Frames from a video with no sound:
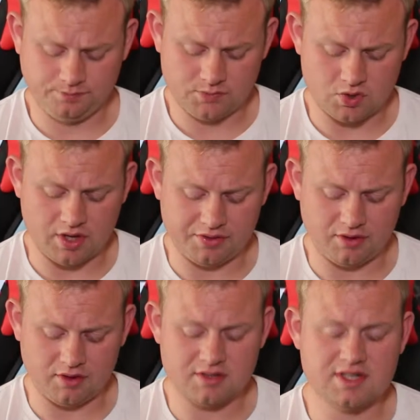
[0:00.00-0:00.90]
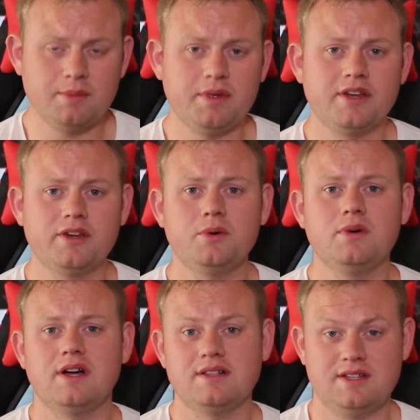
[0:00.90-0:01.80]
so I thought CPU
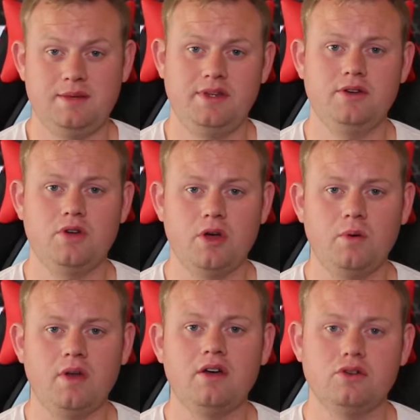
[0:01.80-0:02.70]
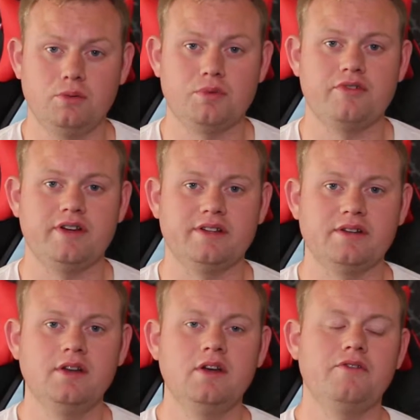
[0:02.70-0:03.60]
and CPU cooler upgrade
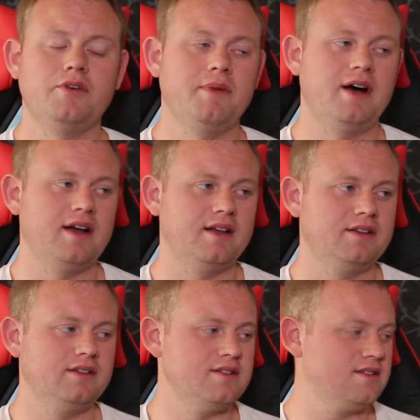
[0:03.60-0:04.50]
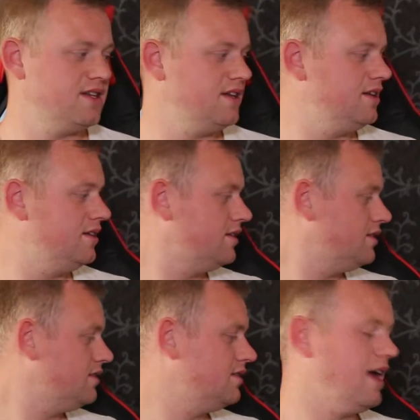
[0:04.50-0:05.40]
for my
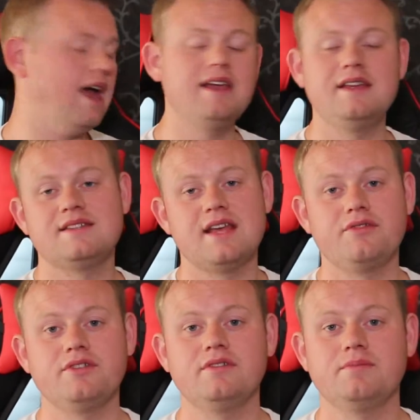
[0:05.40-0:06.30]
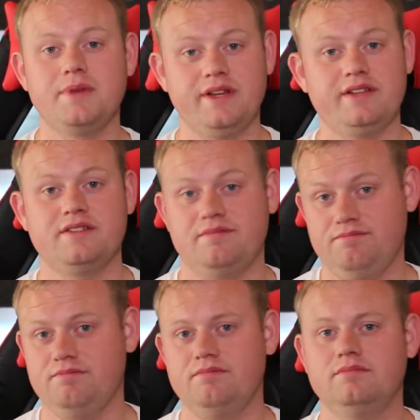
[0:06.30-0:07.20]
Z87 based
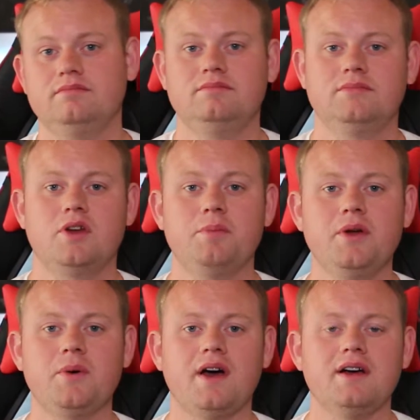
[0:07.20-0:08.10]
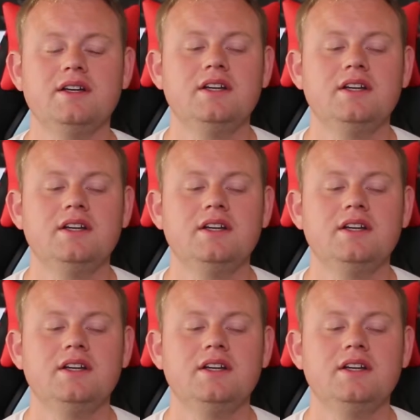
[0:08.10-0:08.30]
computer.